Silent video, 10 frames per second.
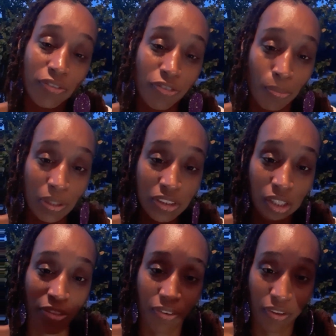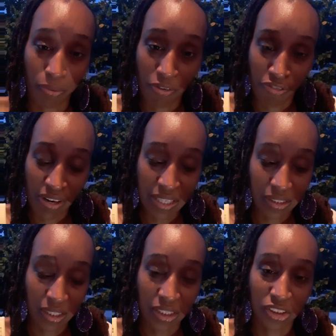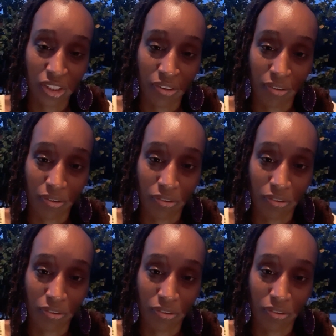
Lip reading: from each other. They're reflecting each other.